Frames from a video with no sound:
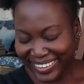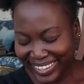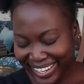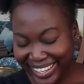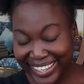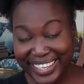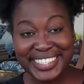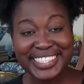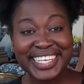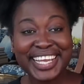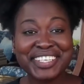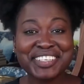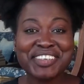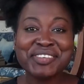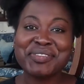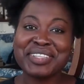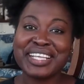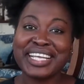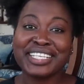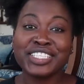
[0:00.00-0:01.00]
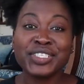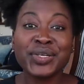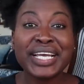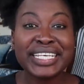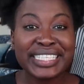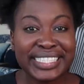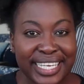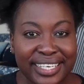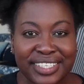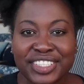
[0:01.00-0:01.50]
Okay, let's get on with it. So
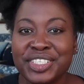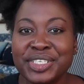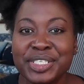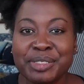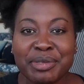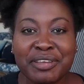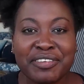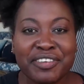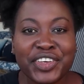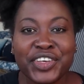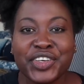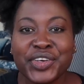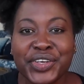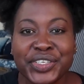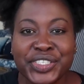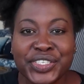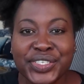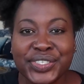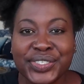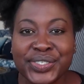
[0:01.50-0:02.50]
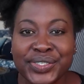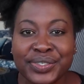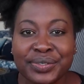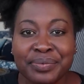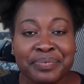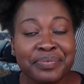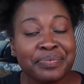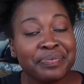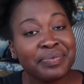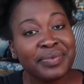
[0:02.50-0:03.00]
essentials before you go to
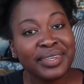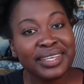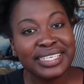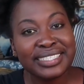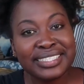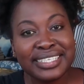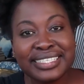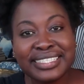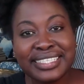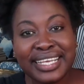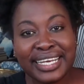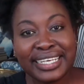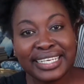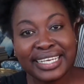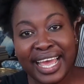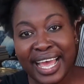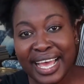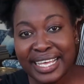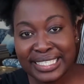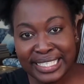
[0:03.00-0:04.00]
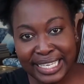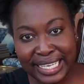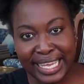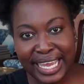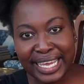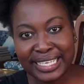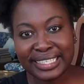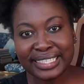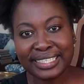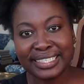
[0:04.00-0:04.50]
Tanzania. As a
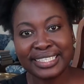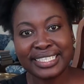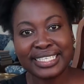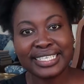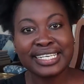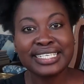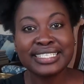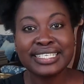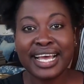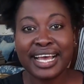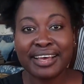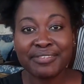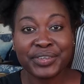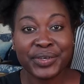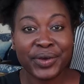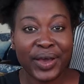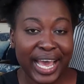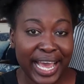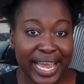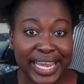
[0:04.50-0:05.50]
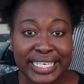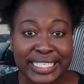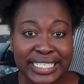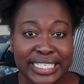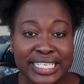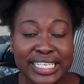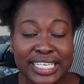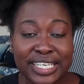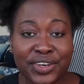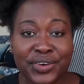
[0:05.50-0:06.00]
Kenyan, you need to have your
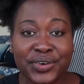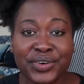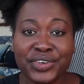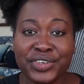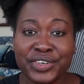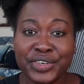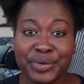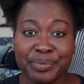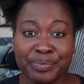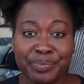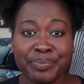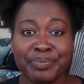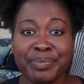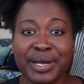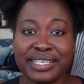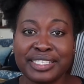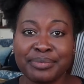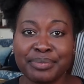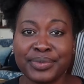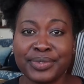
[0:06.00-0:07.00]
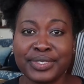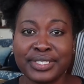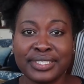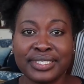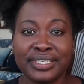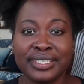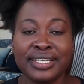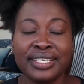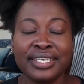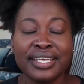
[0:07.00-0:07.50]
ID or your passport,
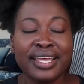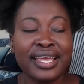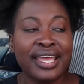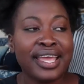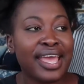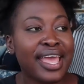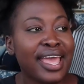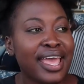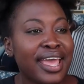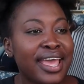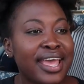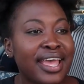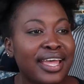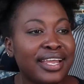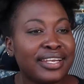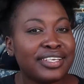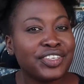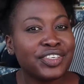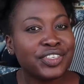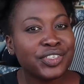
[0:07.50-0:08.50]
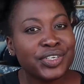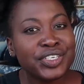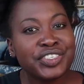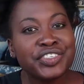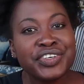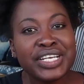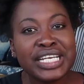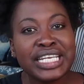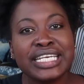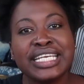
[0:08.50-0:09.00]
and you
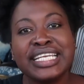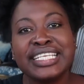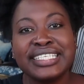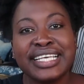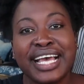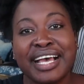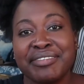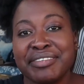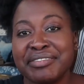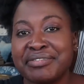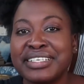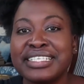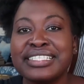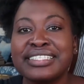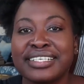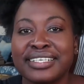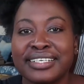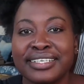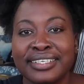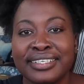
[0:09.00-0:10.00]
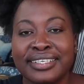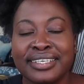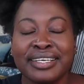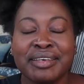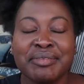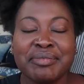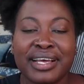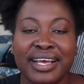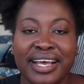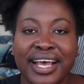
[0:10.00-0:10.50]
don't really need to have a visa
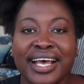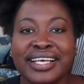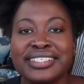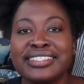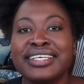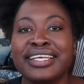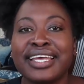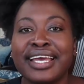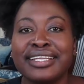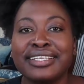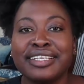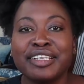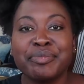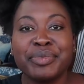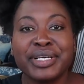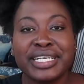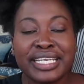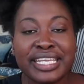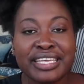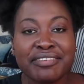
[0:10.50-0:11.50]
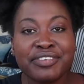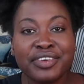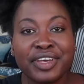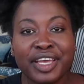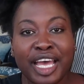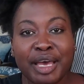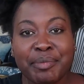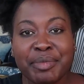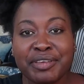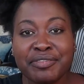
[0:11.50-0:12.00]
as a Kenyan. But if you're
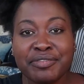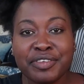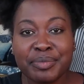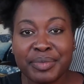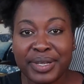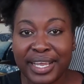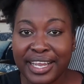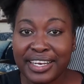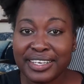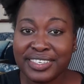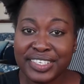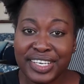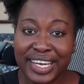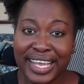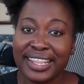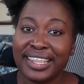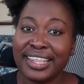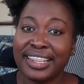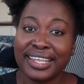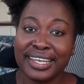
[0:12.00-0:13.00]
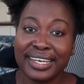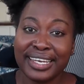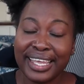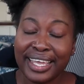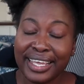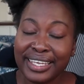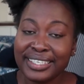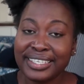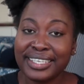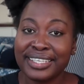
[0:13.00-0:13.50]
coming from a country other than
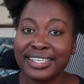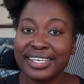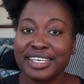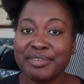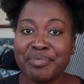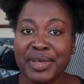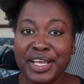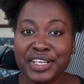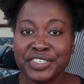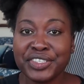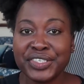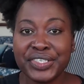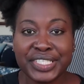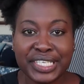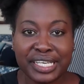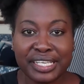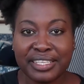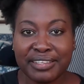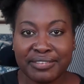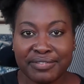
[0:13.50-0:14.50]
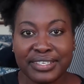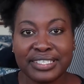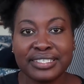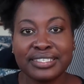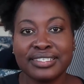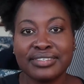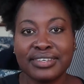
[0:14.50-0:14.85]
Kenya, then make sure you check the visa